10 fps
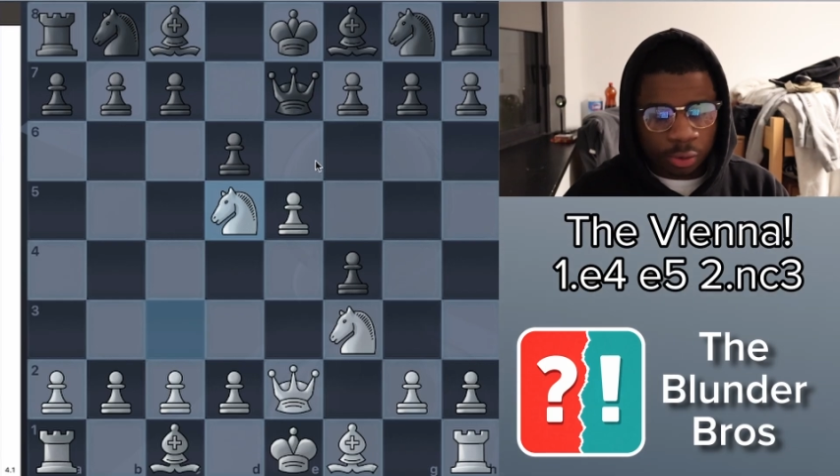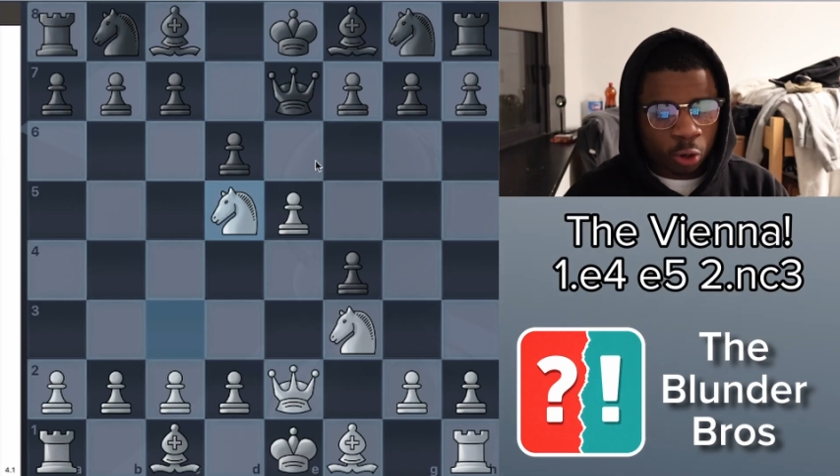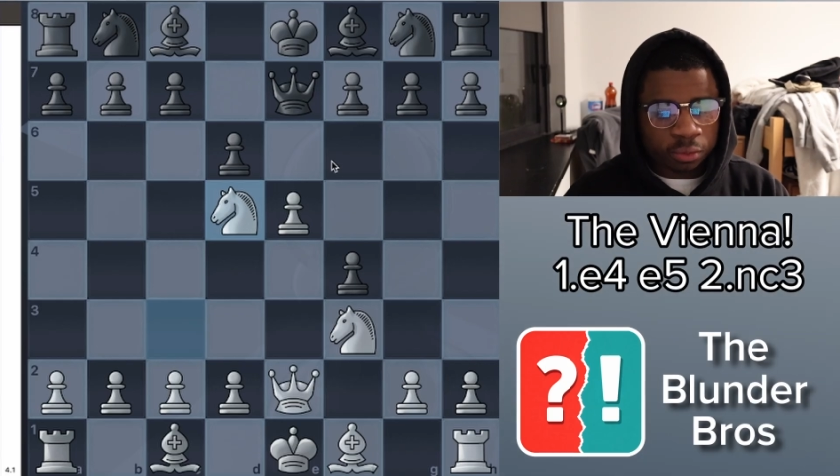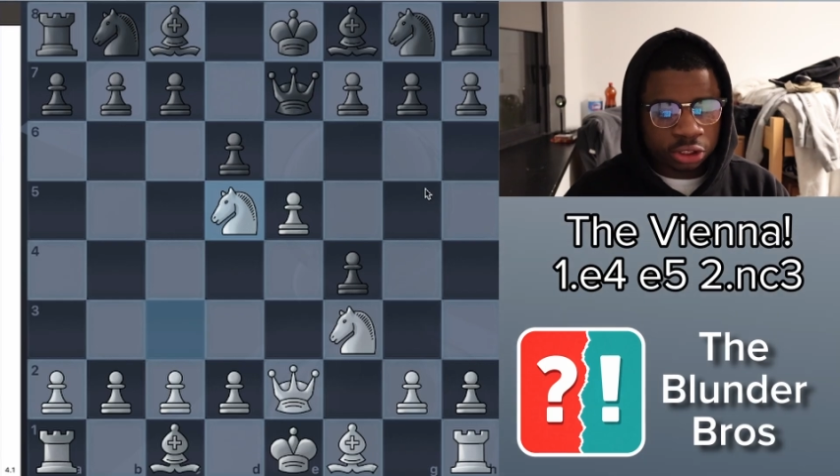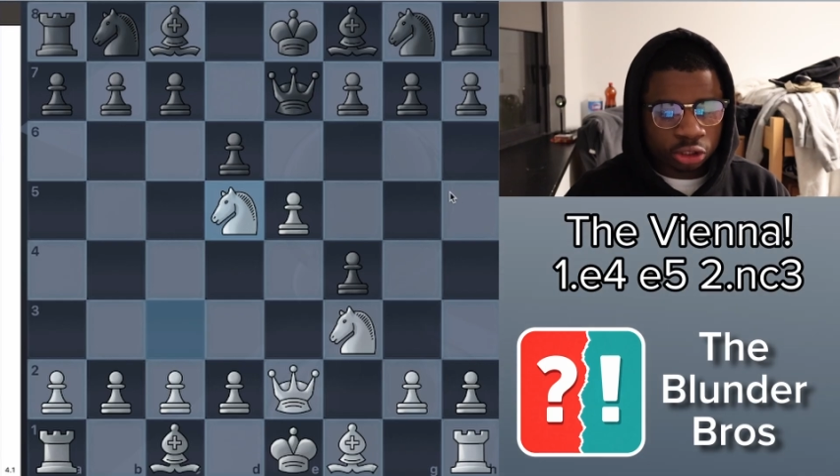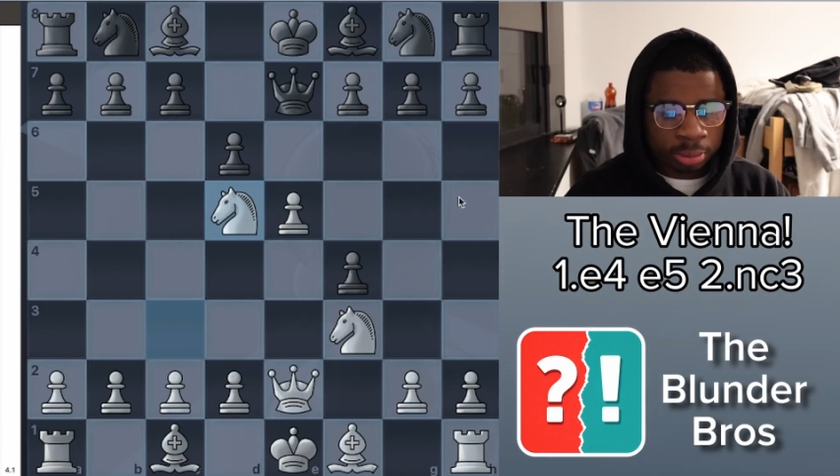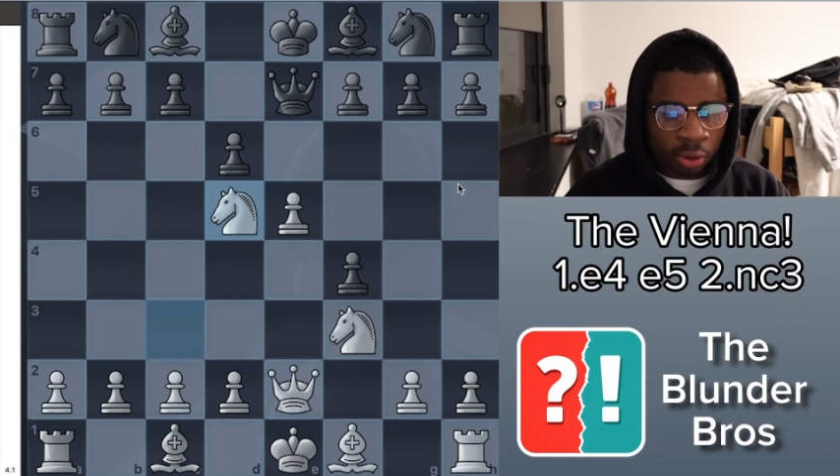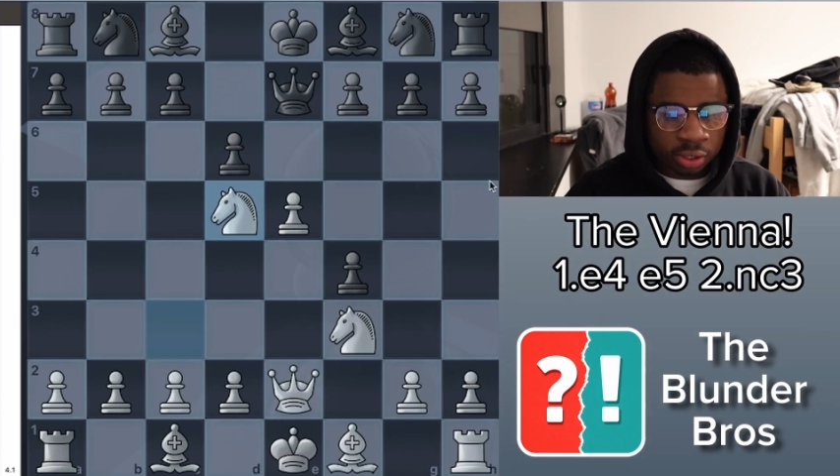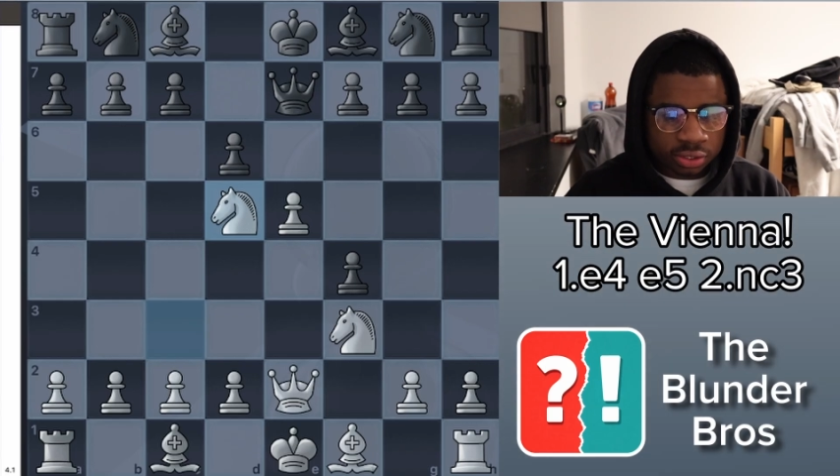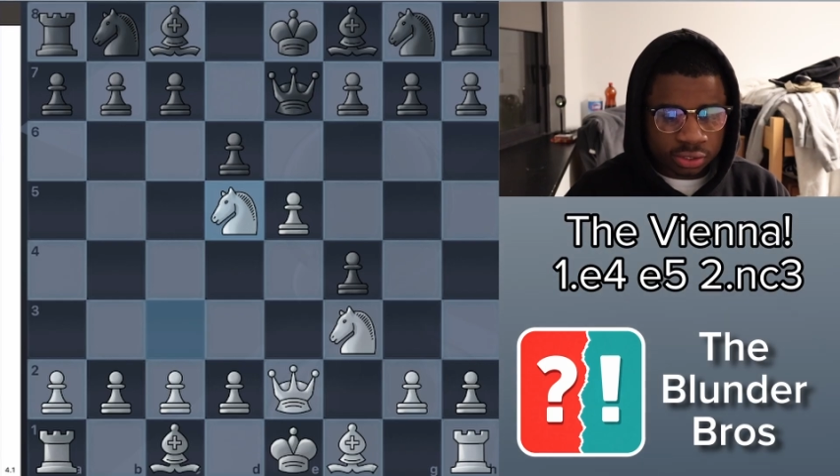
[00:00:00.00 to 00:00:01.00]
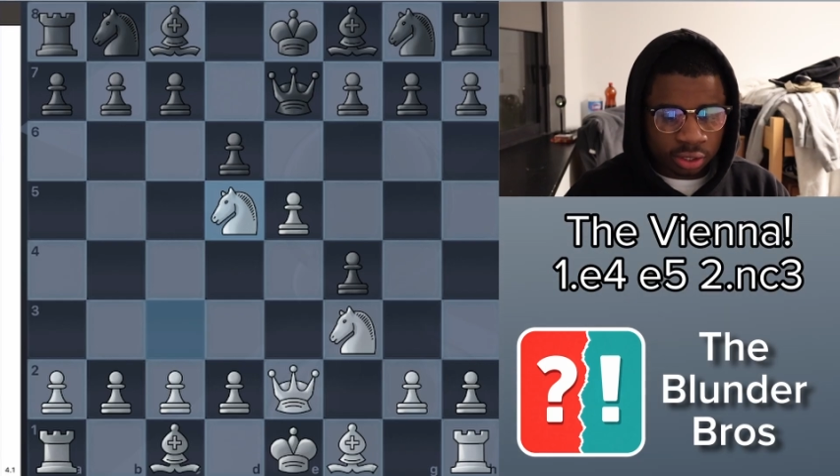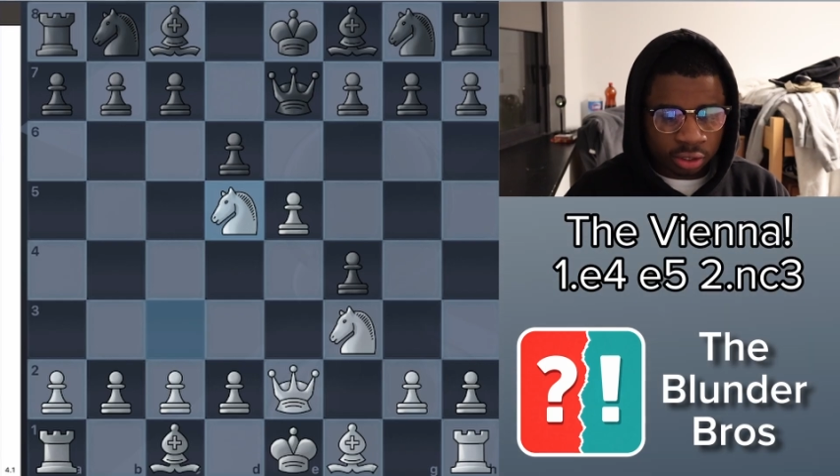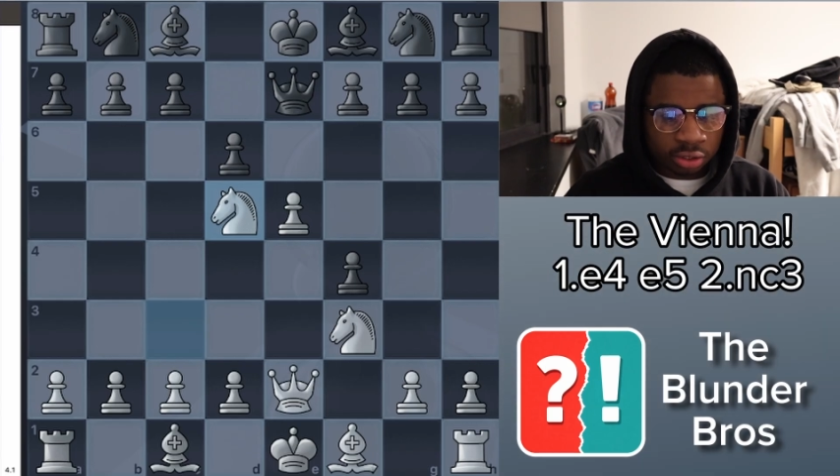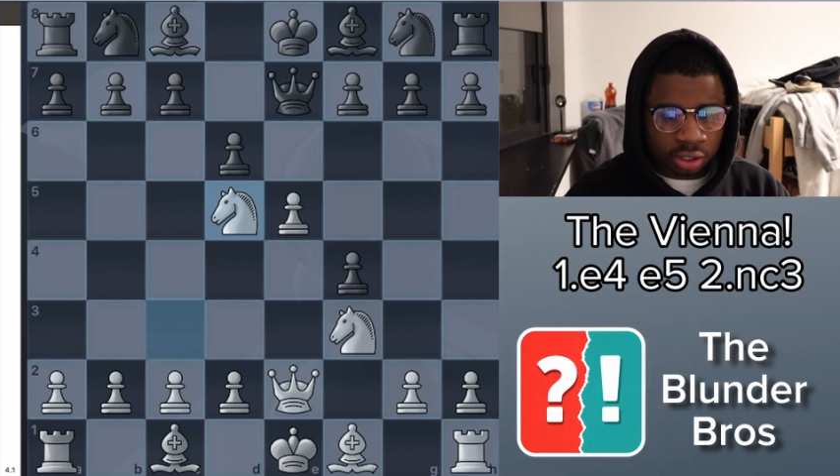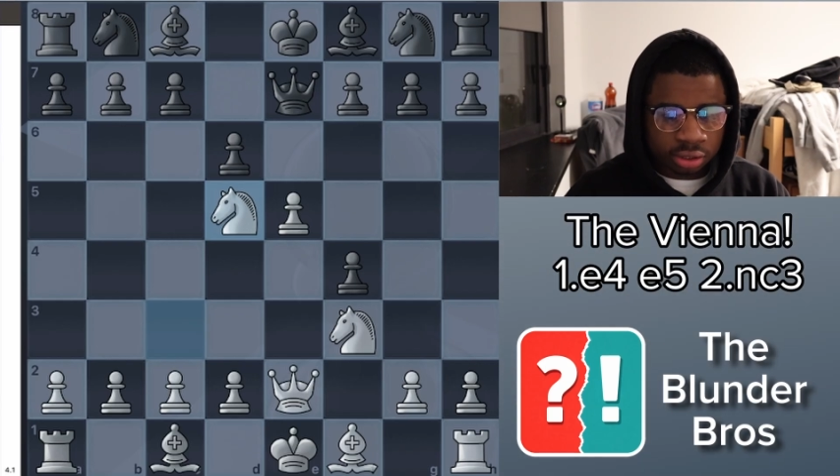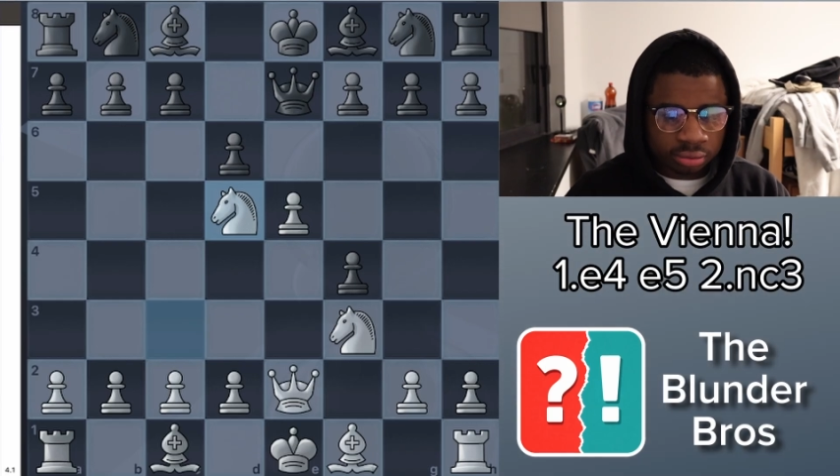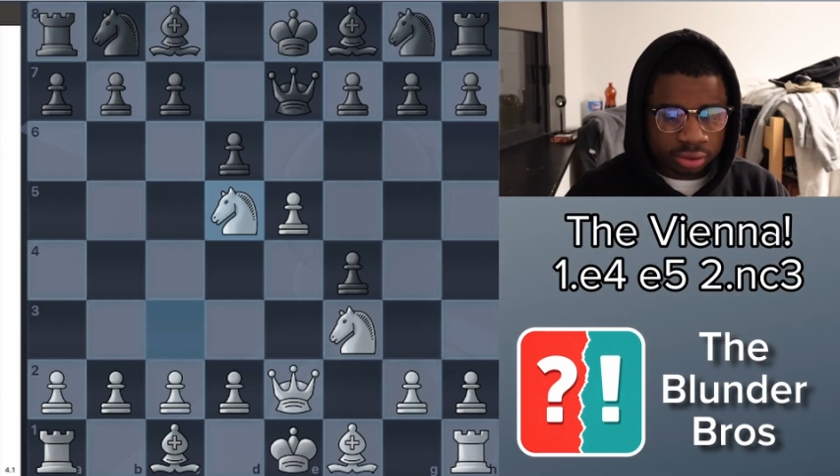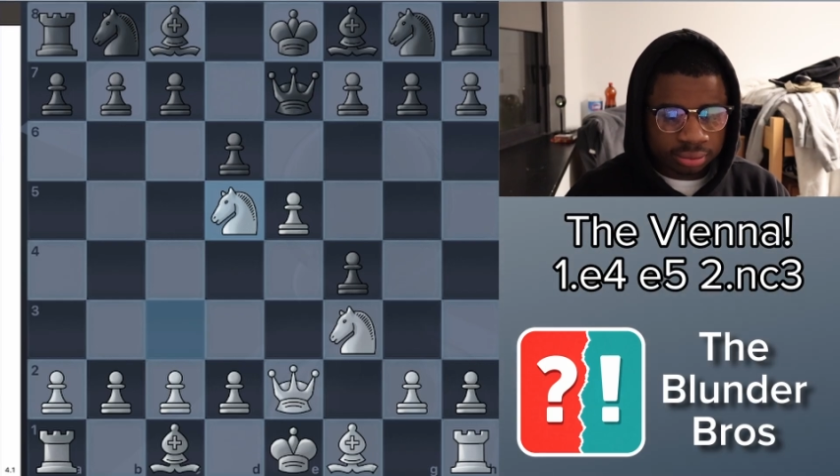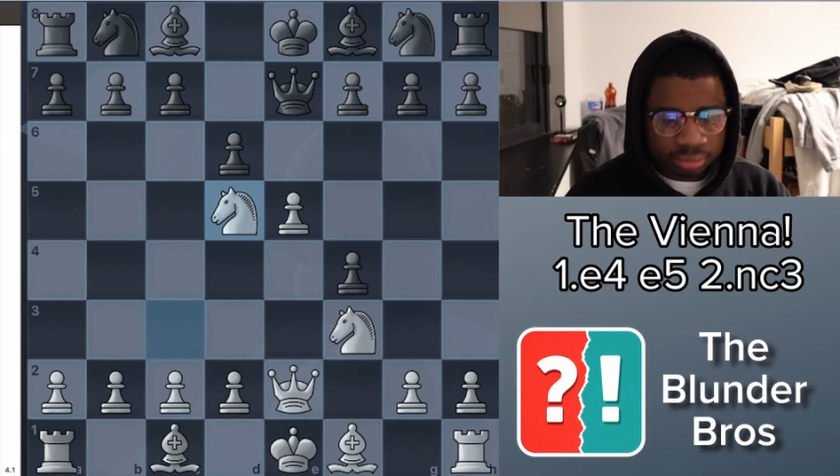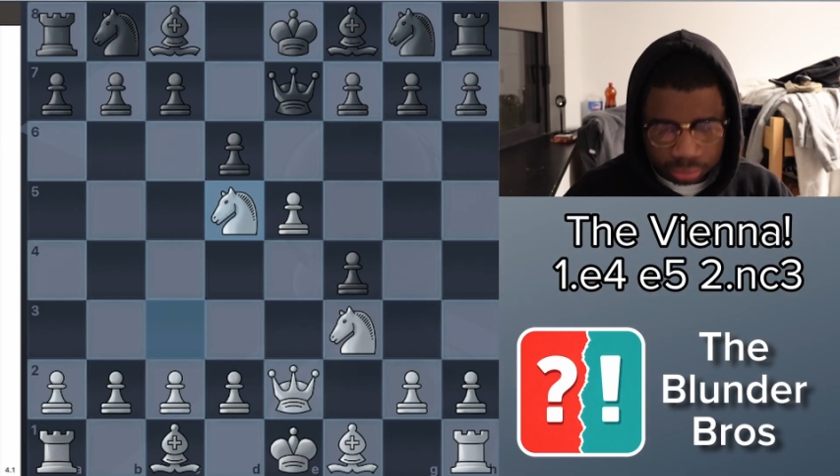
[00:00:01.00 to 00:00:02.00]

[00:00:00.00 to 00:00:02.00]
would hope that your opponents are not,